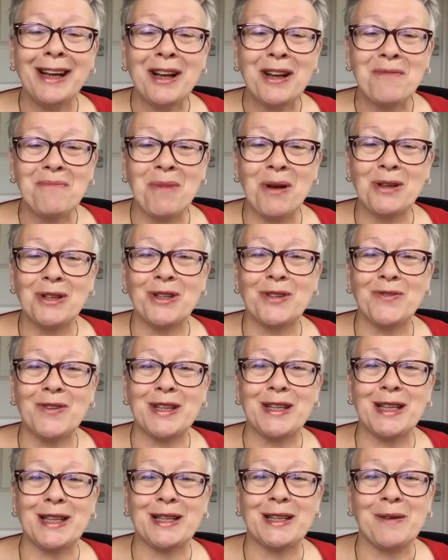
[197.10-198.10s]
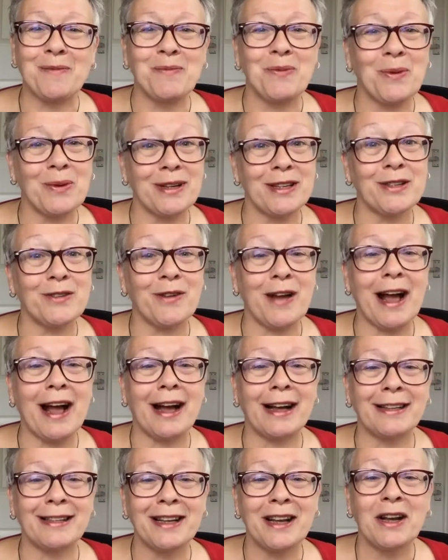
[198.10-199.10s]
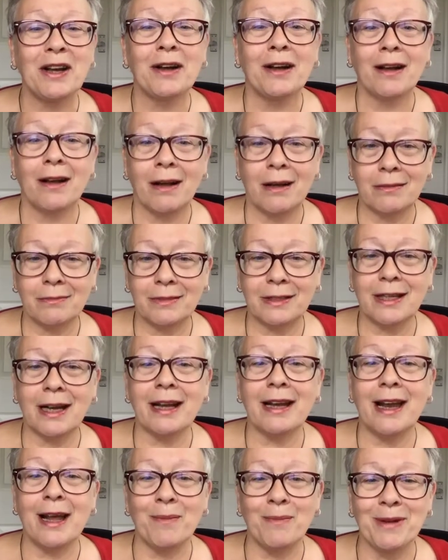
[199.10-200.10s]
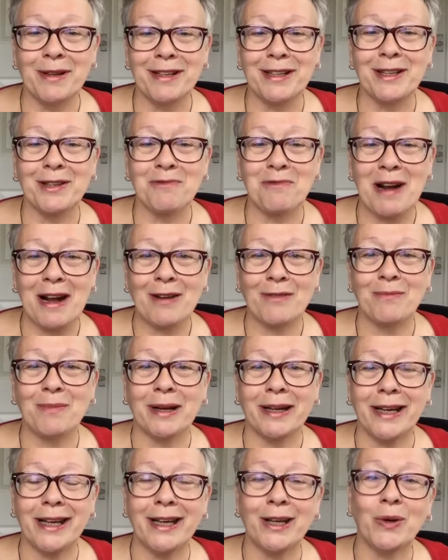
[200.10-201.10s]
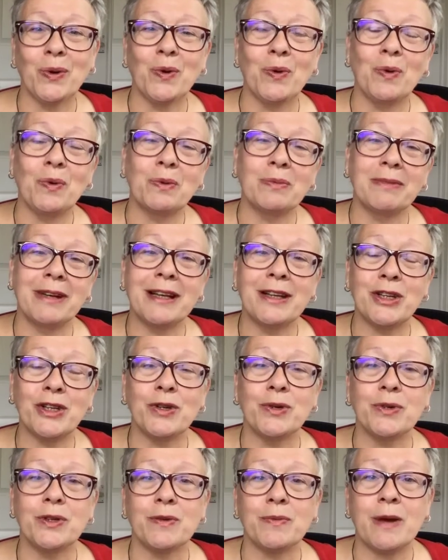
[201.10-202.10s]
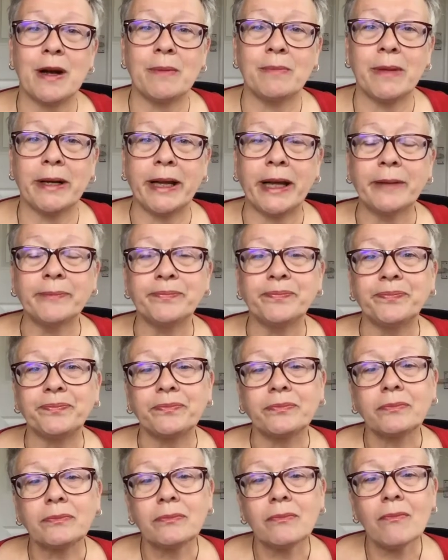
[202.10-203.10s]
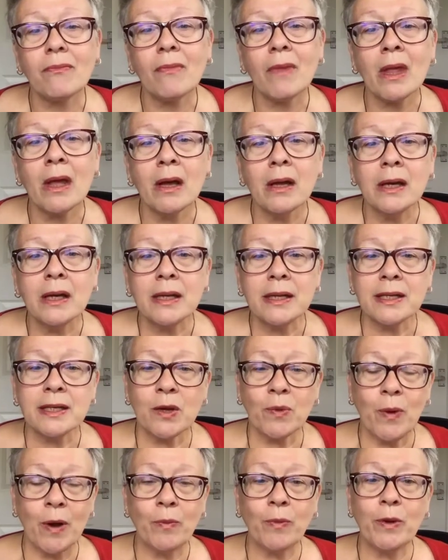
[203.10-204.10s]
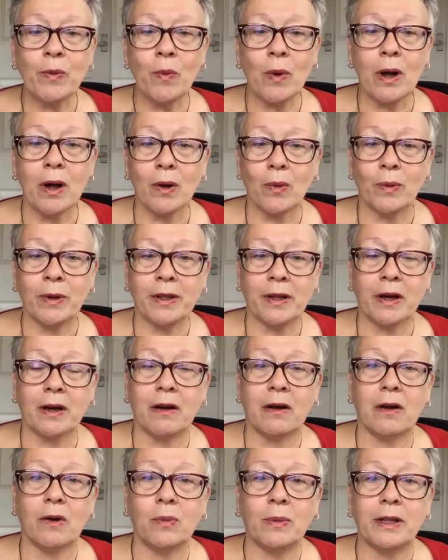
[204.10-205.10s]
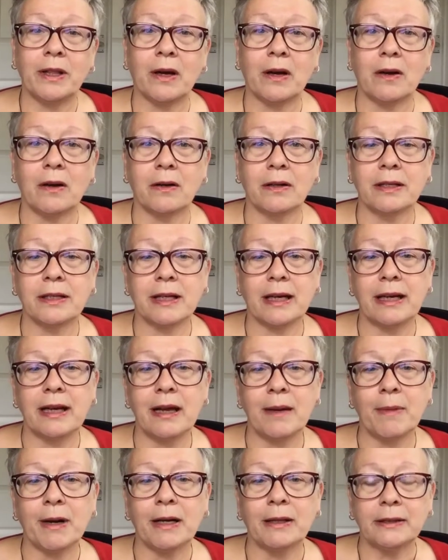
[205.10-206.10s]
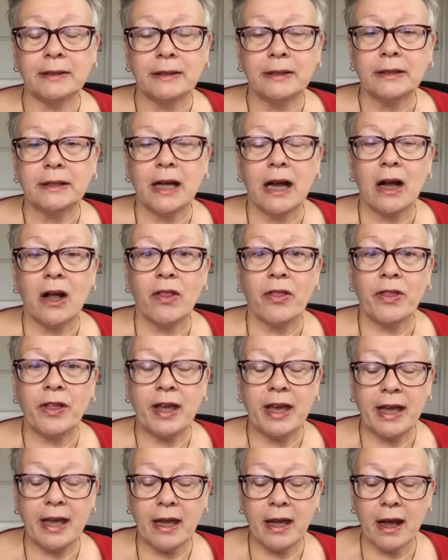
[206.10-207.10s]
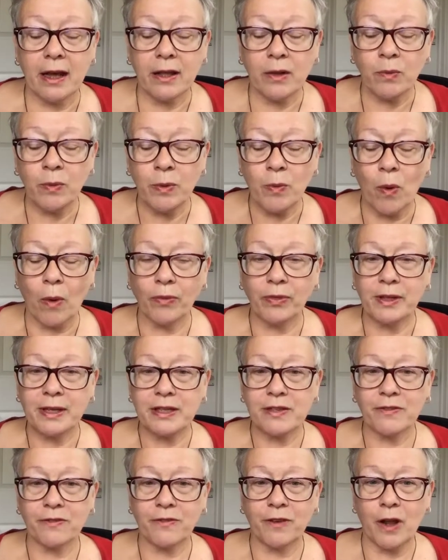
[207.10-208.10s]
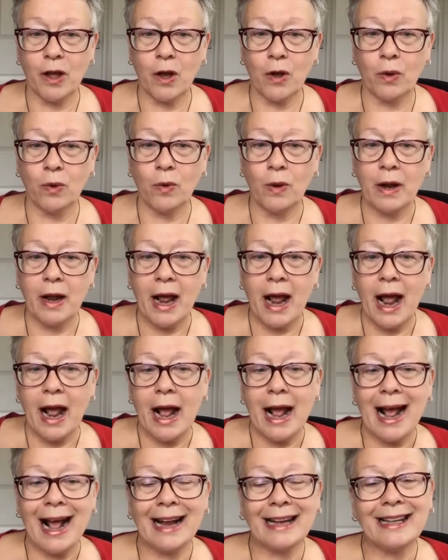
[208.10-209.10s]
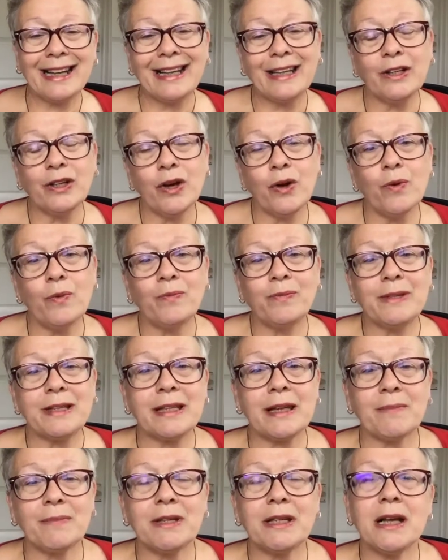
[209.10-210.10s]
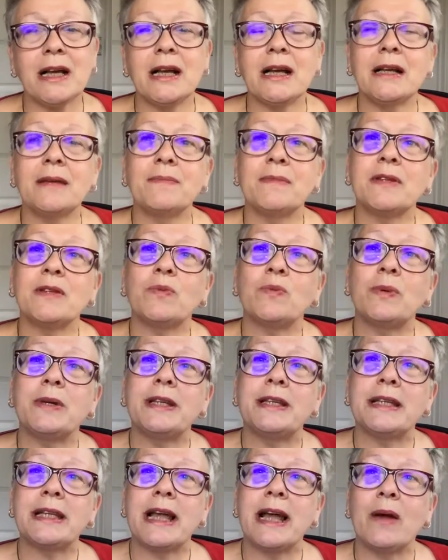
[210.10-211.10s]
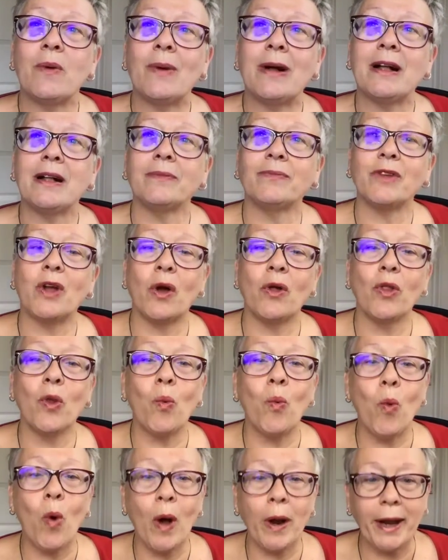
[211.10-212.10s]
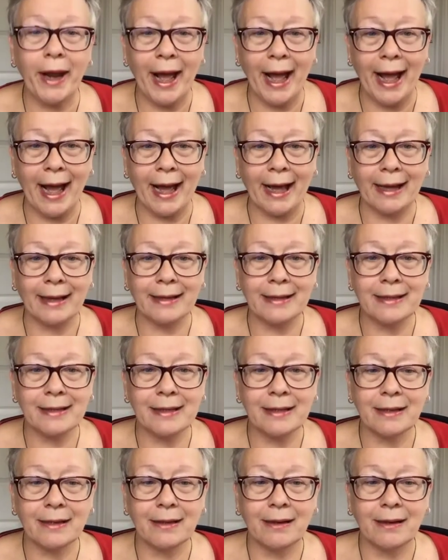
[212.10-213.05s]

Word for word: most of us at some point have had uh, dilemmas around money or issues around money so when we work with our with our dilemma the we want this flow and you know sometimes we say well on the one hand